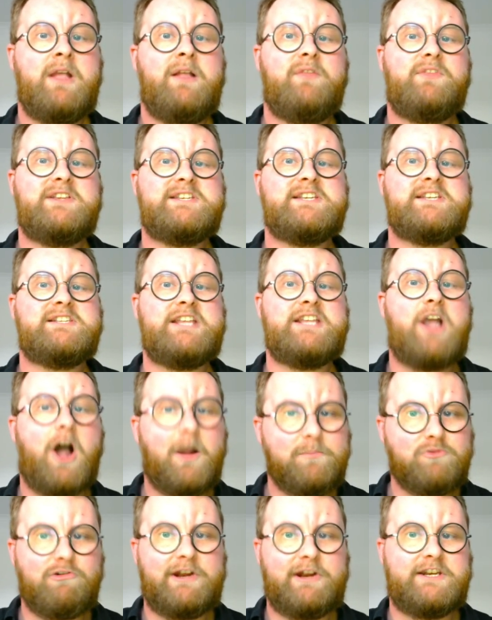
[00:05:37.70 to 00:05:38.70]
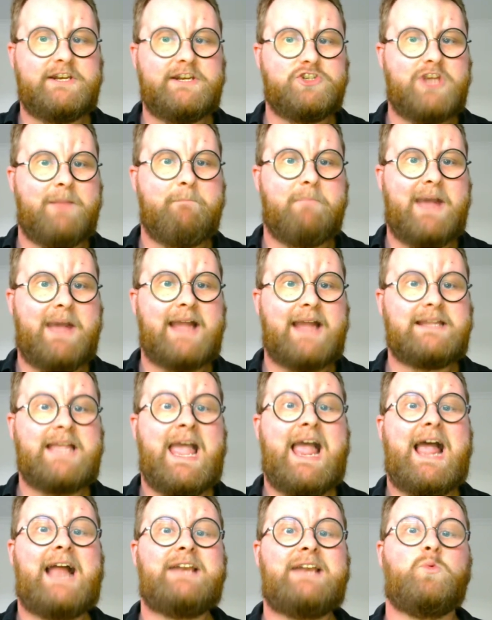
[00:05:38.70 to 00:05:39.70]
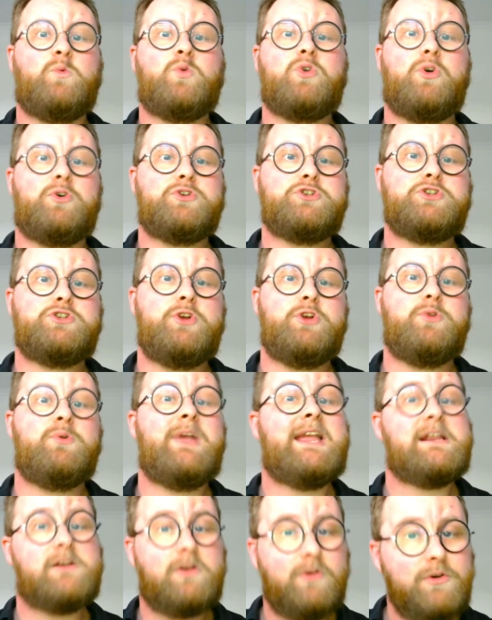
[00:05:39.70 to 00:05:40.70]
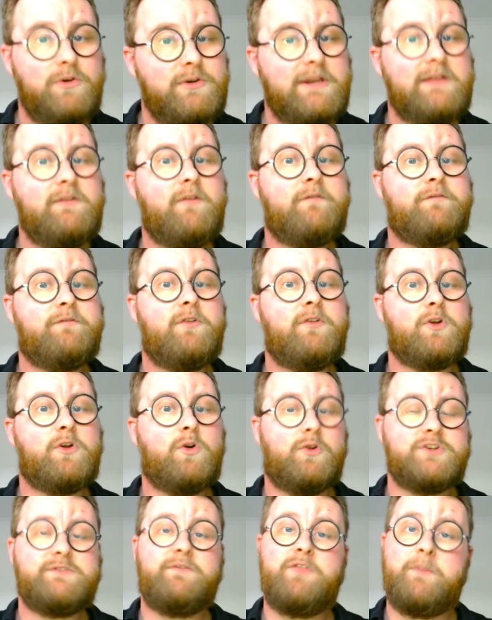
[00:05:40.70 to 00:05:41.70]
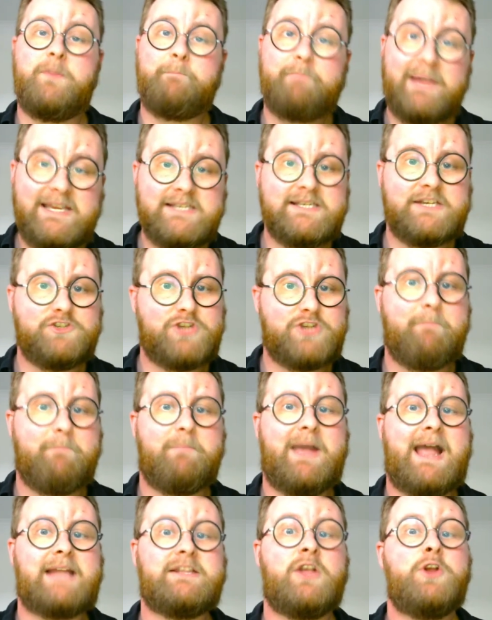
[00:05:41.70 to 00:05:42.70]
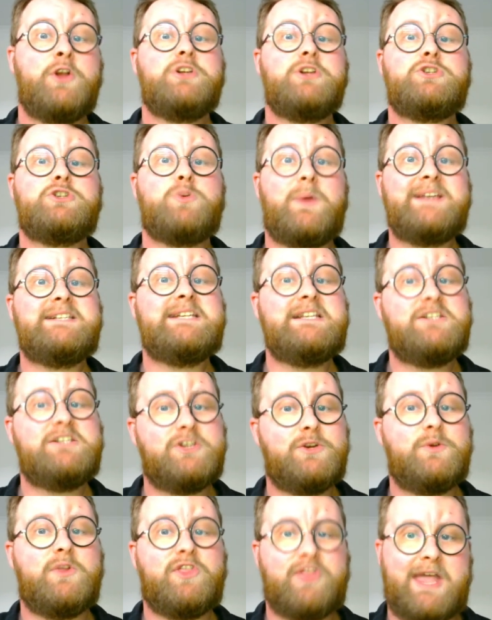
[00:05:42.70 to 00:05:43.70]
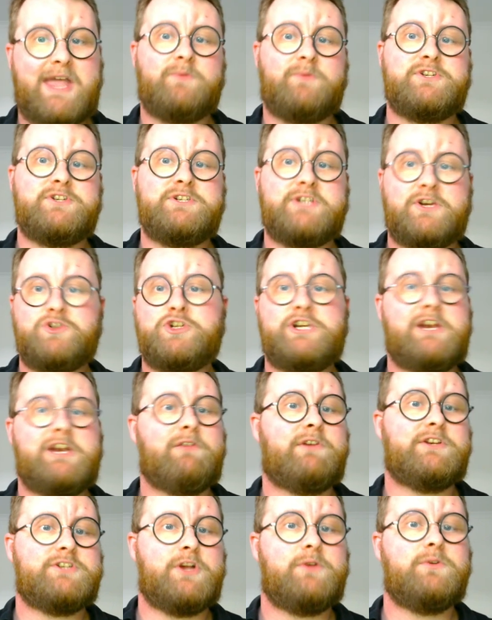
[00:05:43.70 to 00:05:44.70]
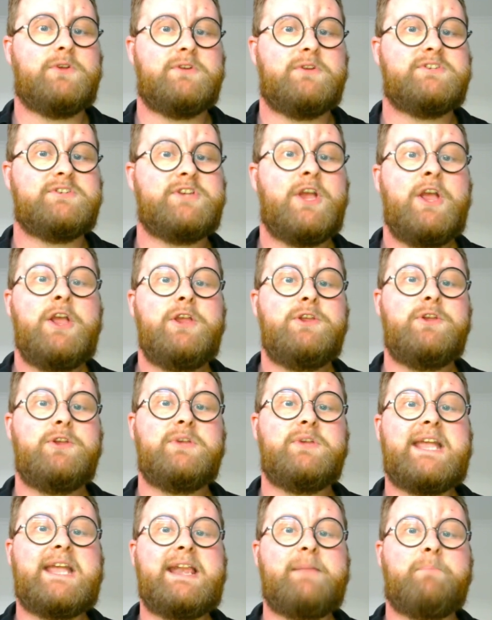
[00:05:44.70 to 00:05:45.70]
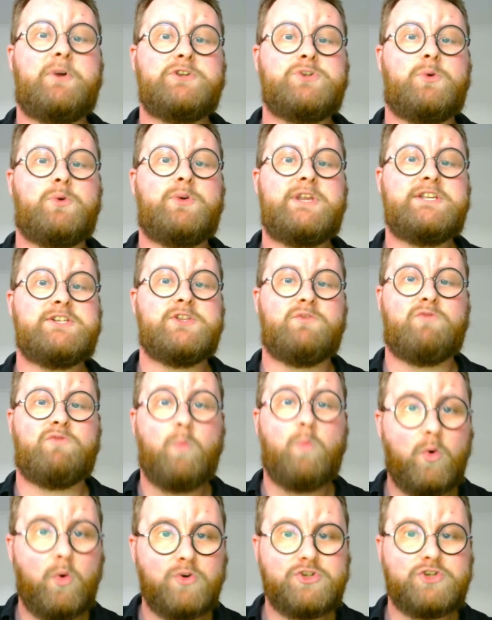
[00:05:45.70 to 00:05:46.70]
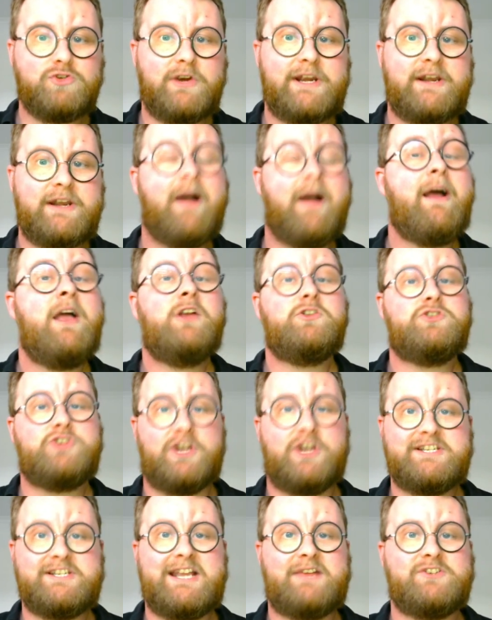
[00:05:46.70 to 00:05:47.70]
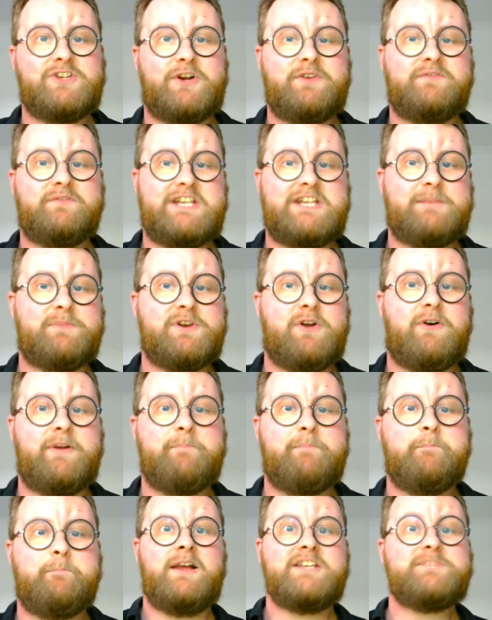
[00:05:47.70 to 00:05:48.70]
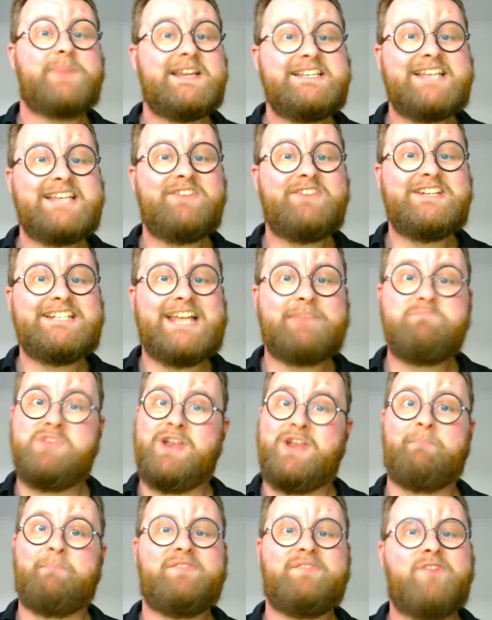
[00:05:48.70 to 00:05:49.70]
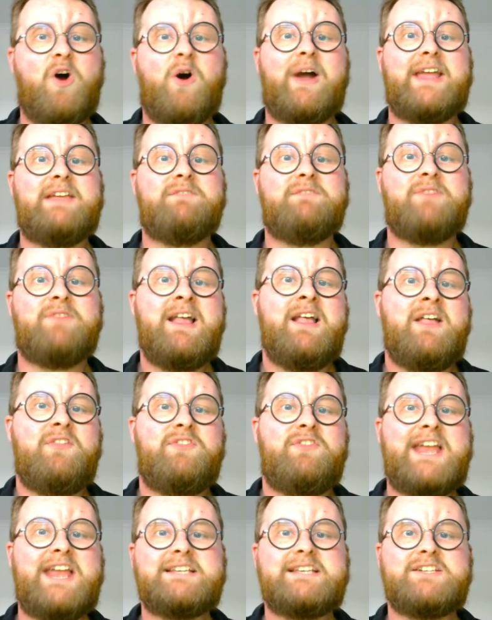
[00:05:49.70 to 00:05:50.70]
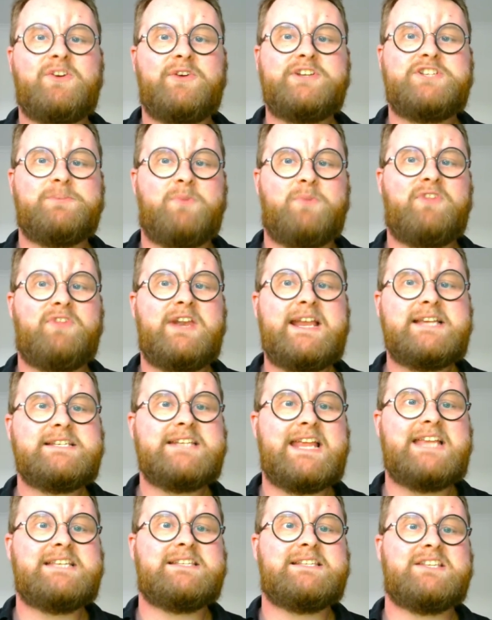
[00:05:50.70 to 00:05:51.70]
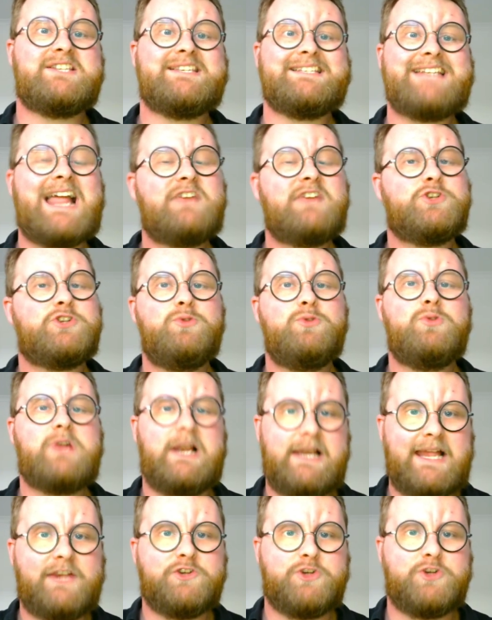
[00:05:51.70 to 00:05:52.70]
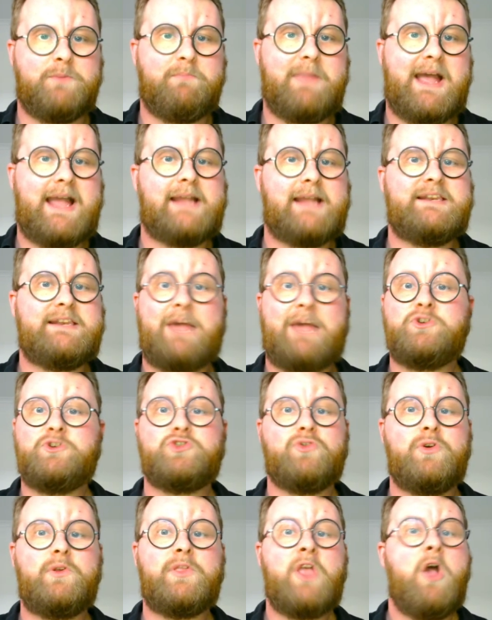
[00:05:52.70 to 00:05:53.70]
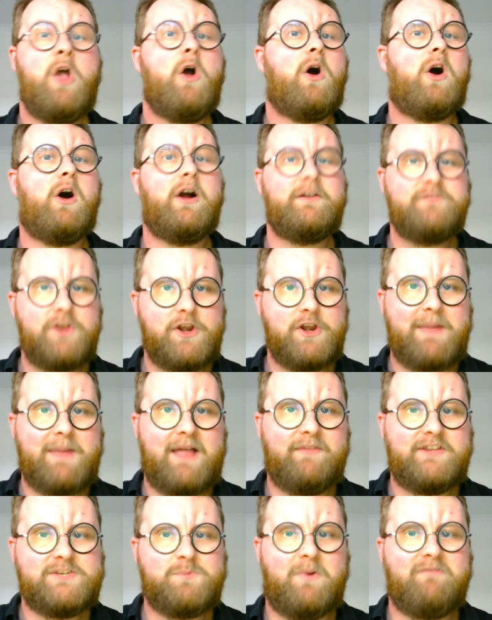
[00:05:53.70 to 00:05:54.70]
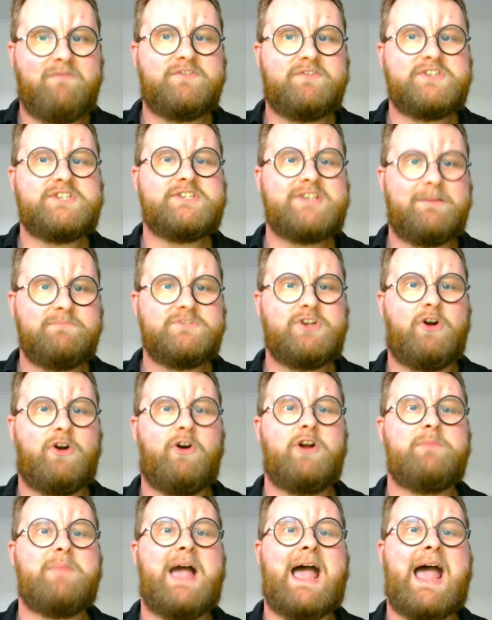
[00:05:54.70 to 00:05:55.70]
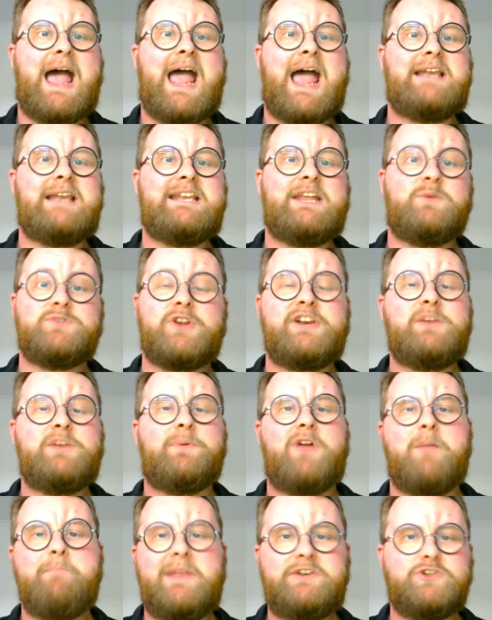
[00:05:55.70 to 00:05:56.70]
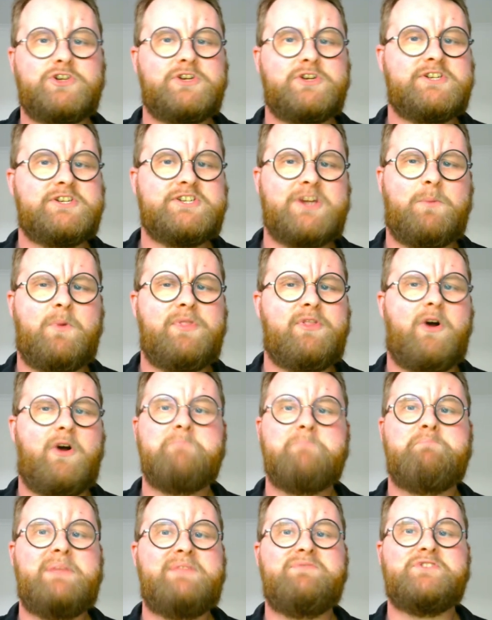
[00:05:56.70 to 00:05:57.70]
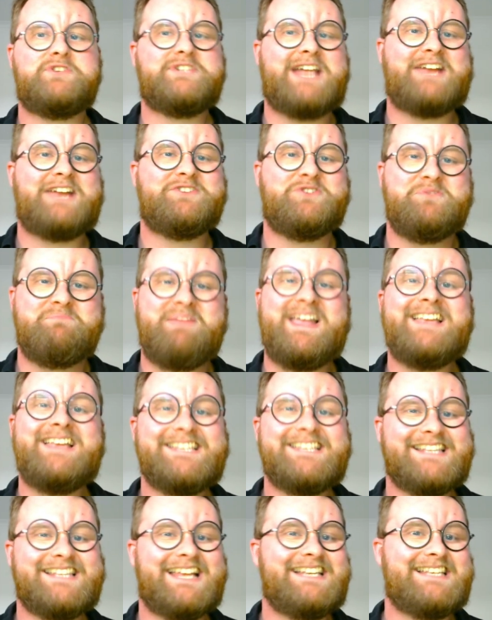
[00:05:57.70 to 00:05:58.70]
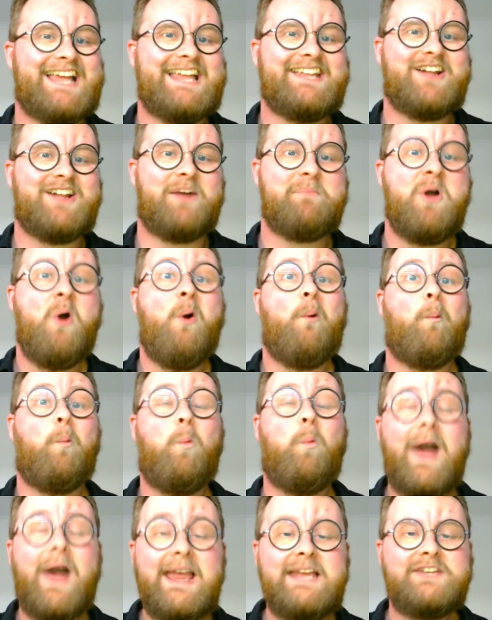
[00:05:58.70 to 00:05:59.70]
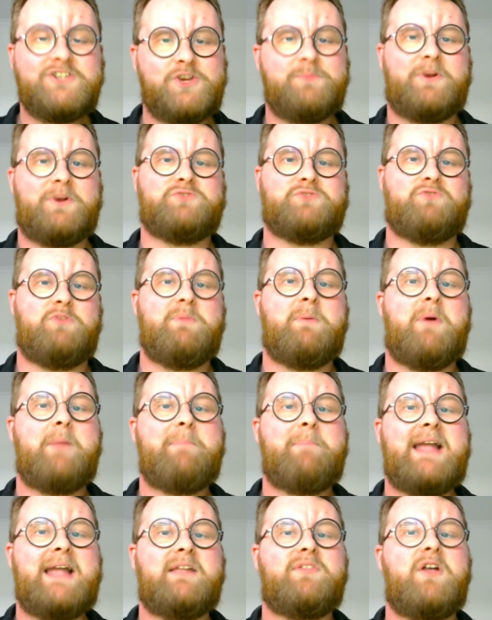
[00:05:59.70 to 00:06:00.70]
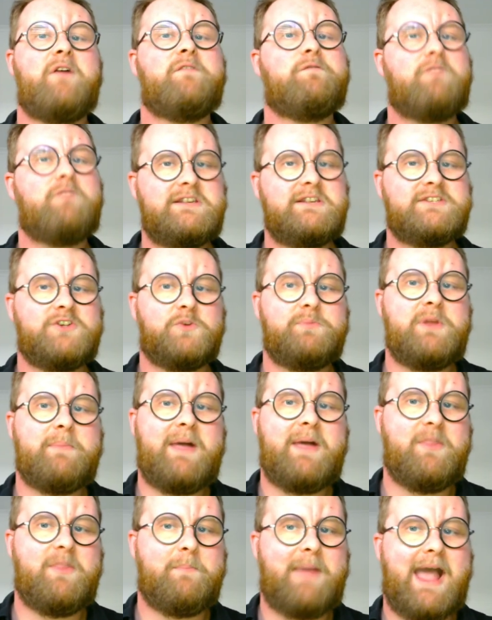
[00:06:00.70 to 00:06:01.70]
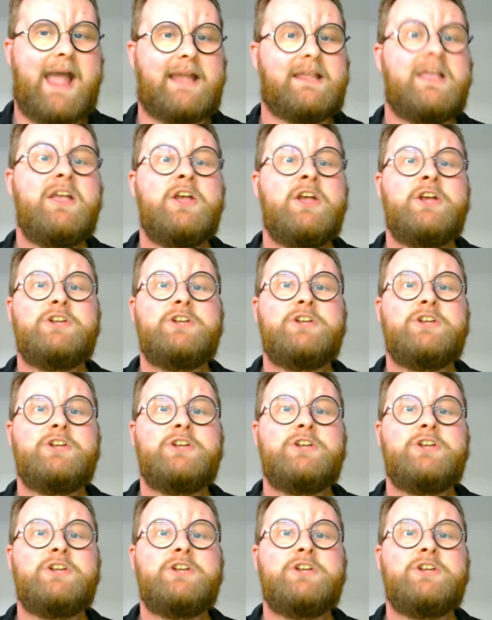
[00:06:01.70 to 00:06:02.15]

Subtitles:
This is the upgraded gem bag and will cost you, including for the cost for the basic gem bag, 22,000 dungeoneering tokens. You can get it by talking to the rewards trader just outside of Demonheim. Space saving tip number 5. The next item on the list is the statue collection bag. Now, in truth, I've known about this one for some time, and it was only when I mentioned to someone that I'd bin the statue bits as they take up way too much room in my bank that a friend told me about the bag.